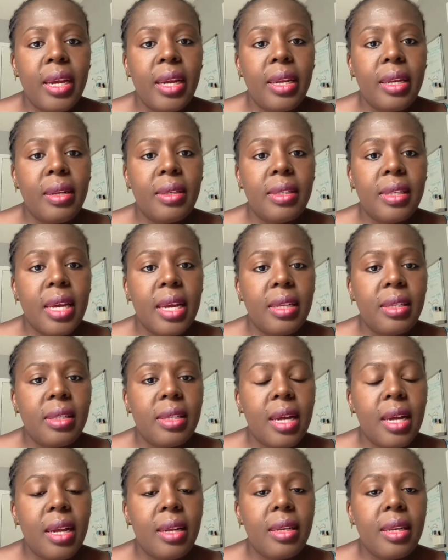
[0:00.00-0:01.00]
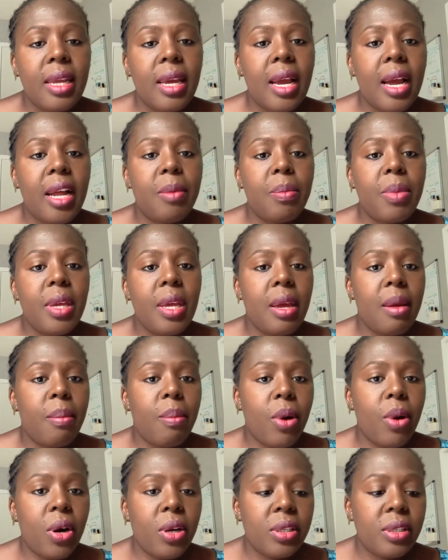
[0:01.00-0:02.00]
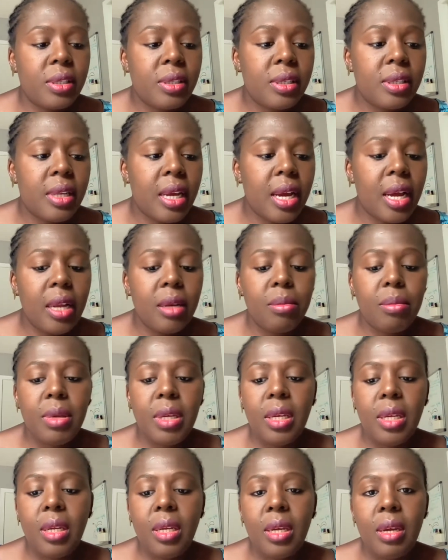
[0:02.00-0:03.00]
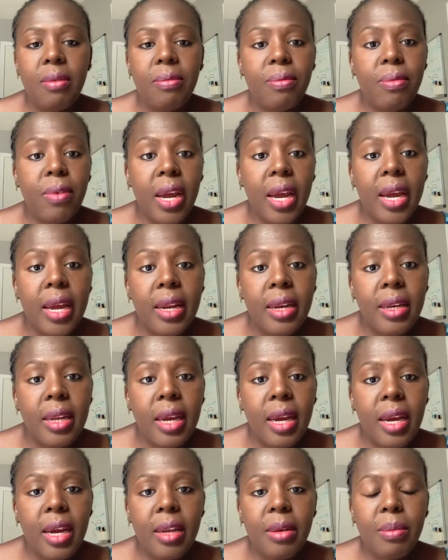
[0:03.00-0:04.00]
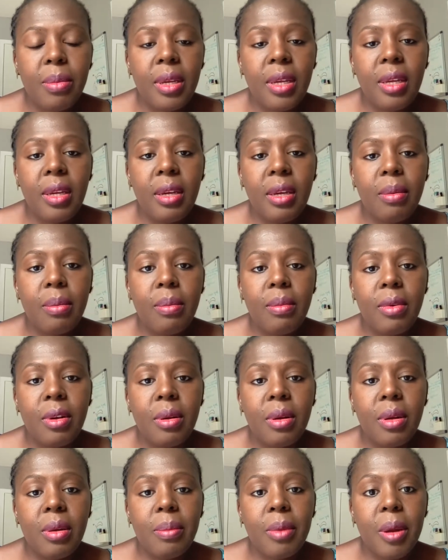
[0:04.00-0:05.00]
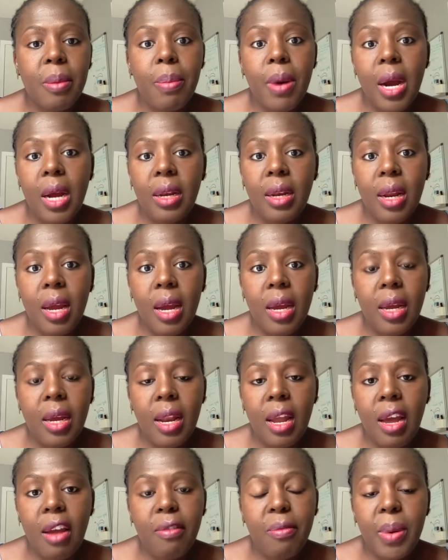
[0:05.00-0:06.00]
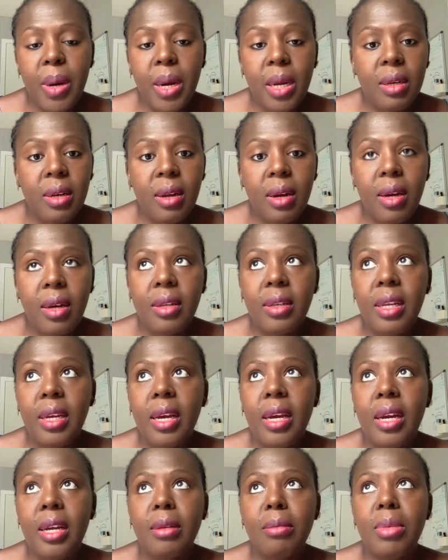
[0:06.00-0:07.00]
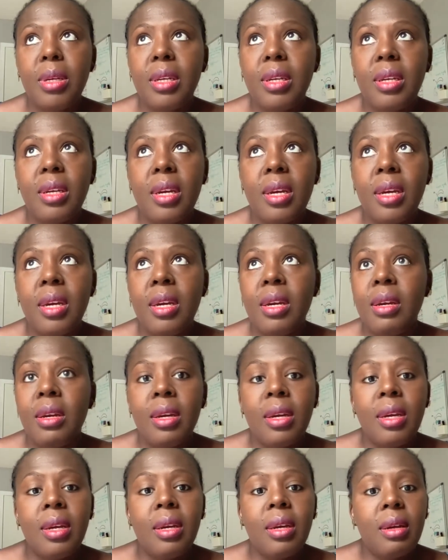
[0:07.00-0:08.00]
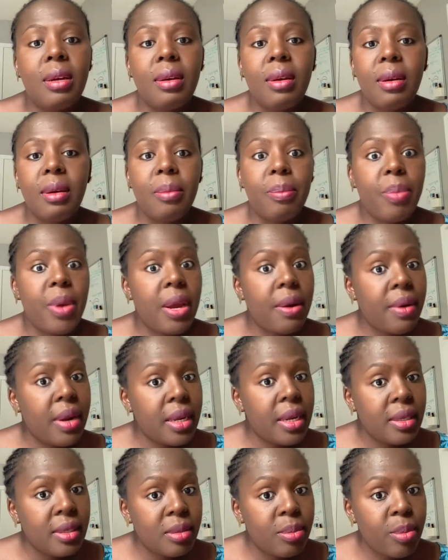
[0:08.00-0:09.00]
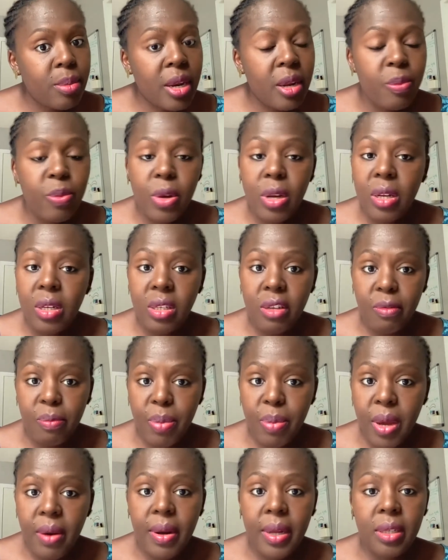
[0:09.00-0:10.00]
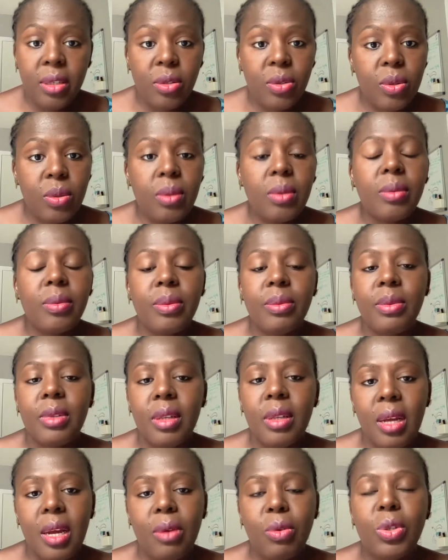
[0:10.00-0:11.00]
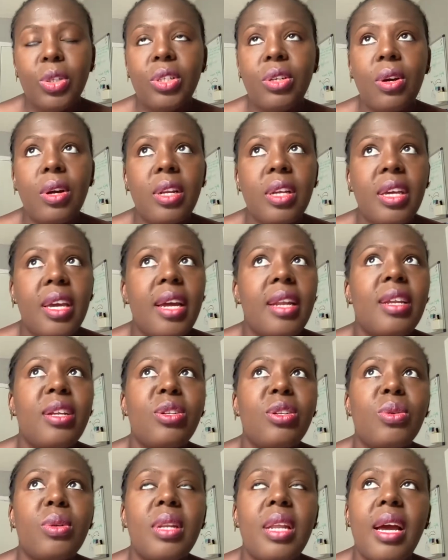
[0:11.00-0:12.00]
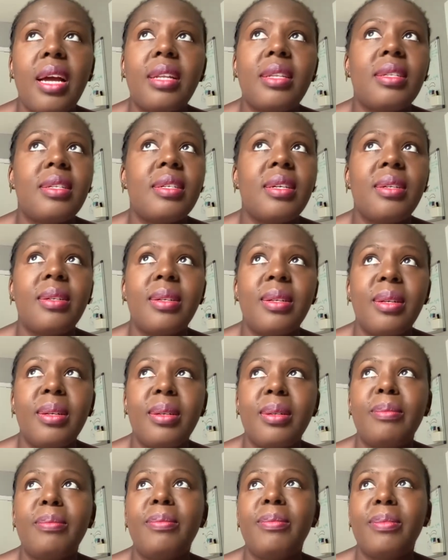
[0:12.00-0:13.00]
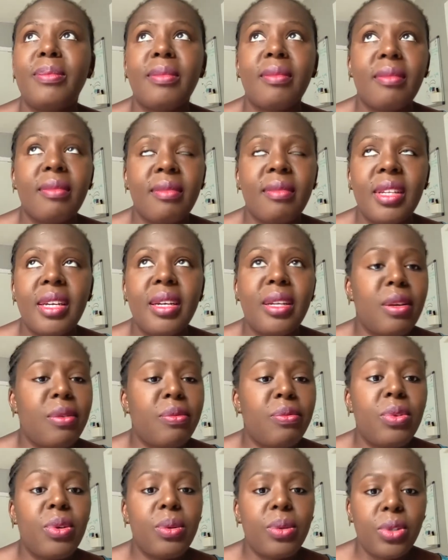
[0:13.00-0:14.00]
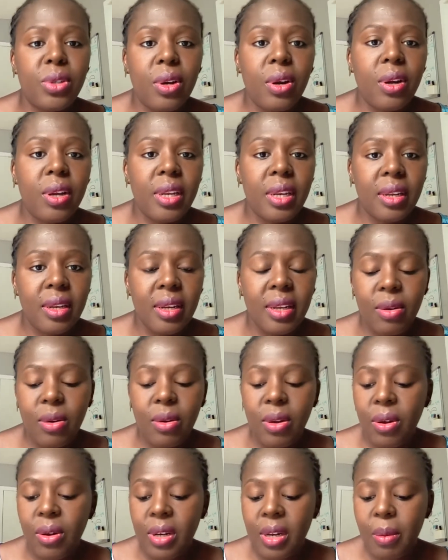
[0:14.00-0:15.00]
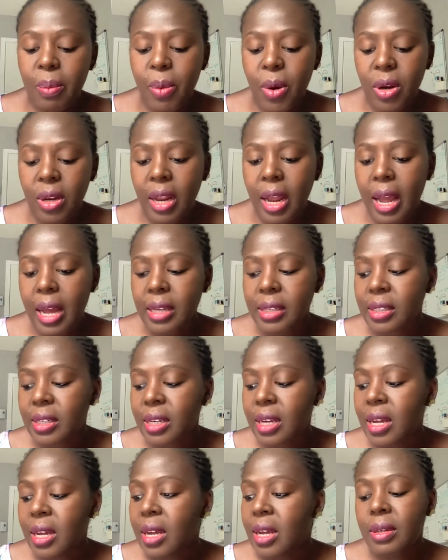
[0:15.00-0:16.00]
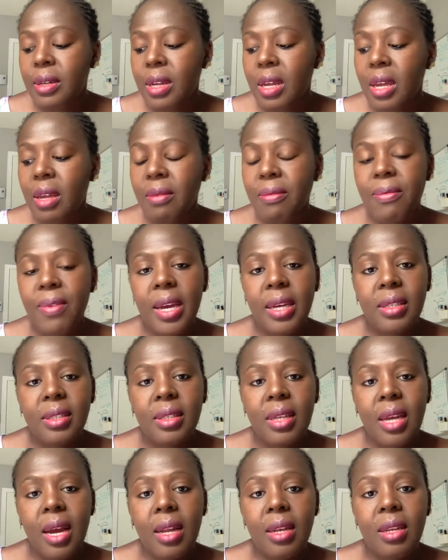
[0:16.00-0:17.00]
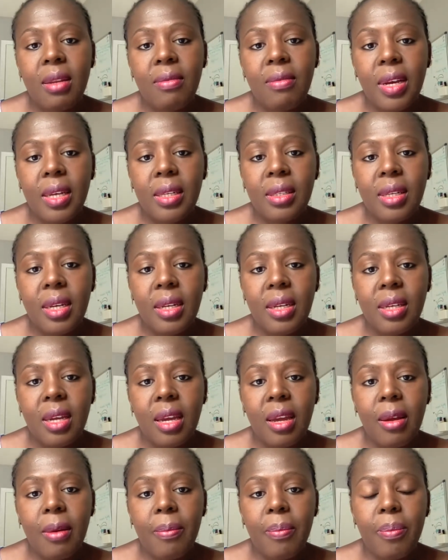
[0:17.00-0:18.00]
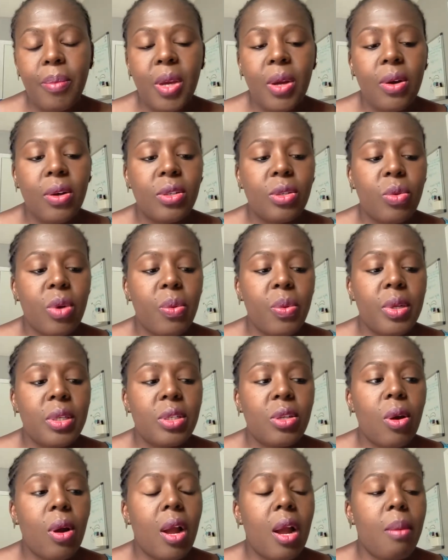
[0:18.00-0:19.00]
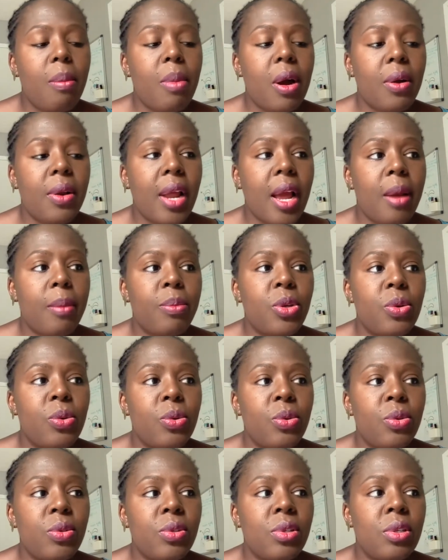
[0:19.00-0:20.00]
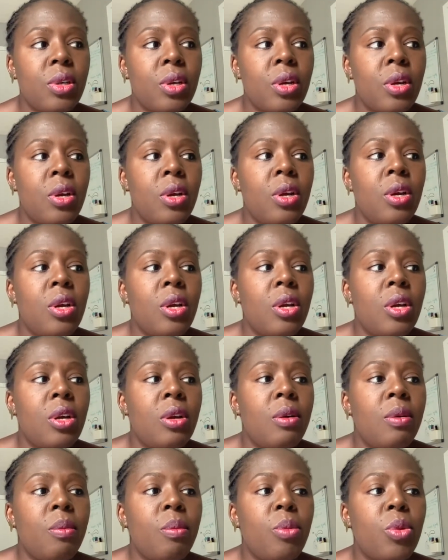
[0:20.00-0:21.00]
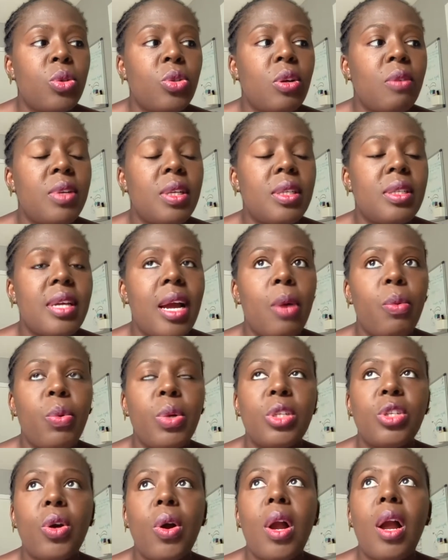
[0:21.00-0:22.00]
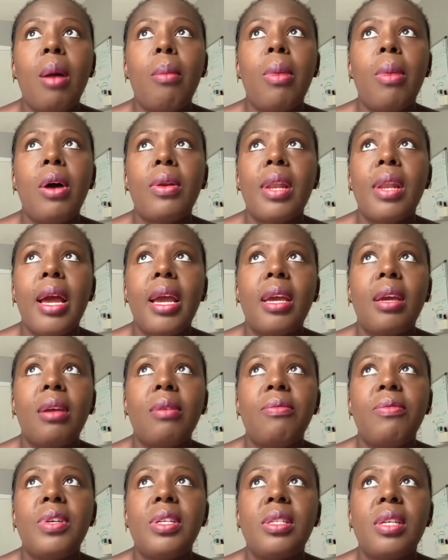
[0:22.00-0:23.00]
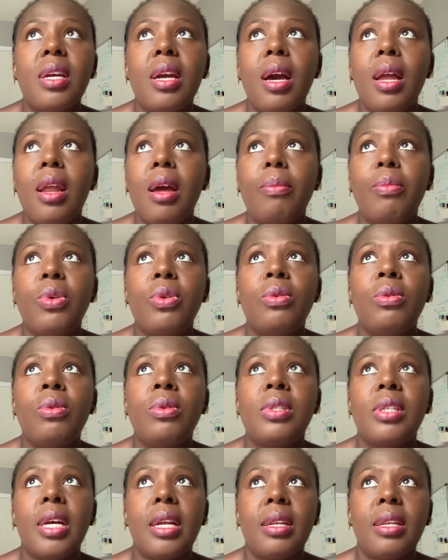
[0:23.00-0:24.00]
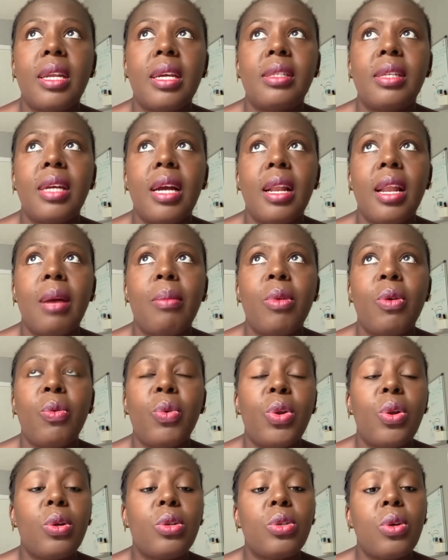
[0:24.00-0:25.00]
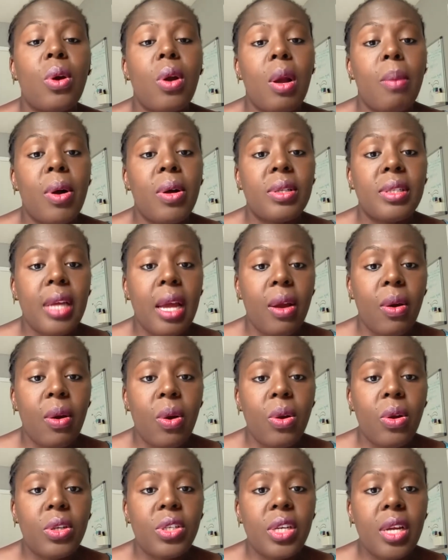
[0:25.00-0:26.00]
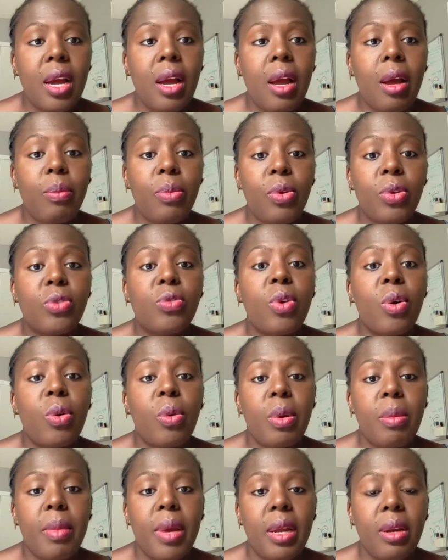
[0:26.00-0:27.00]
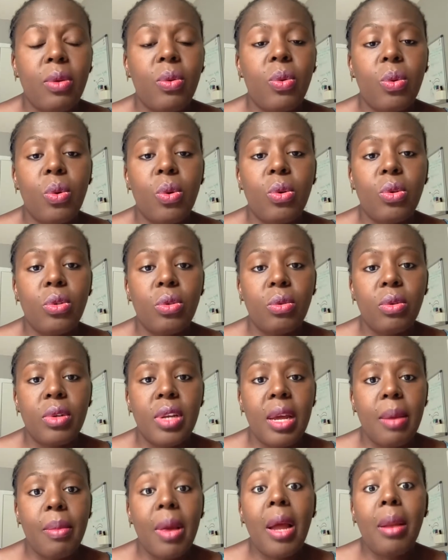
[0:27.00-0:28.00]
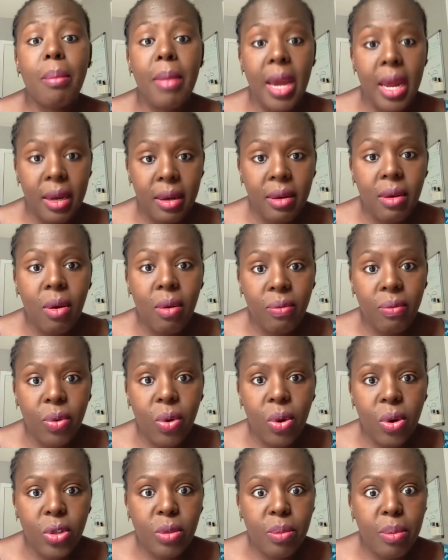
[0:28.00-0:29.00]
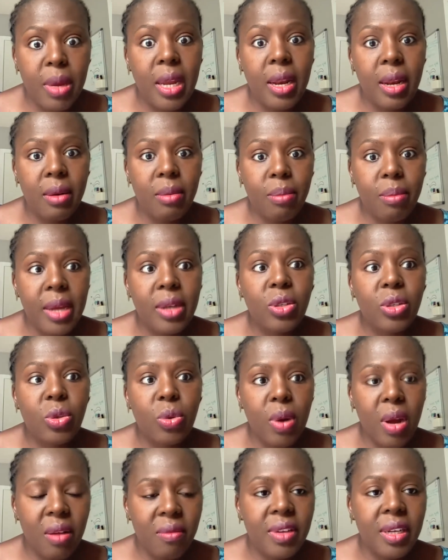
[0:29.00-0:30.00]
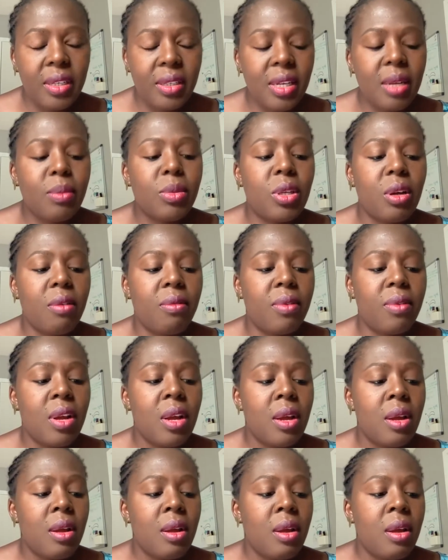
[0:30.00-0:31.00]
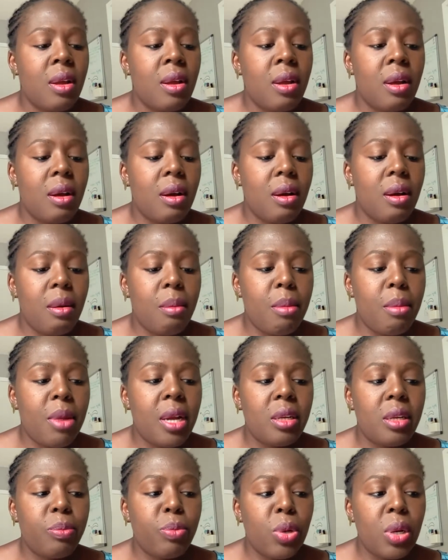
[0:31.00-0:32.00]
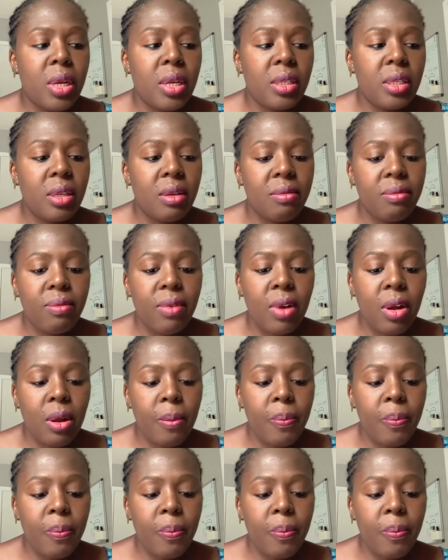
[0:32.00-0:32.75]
in the sense that they can be a boss, they can be a friend, they can be a partner, a life partner, they can be parents, manipulative parents too. I will surely get into that in the future on the podcast. The effects are devastating because when we talk about abuse, most of the time we talk about like physical abuse and things like that, but we don't talk about psychological abuse for women who go through them, and men, of course, men who are victims of manipulative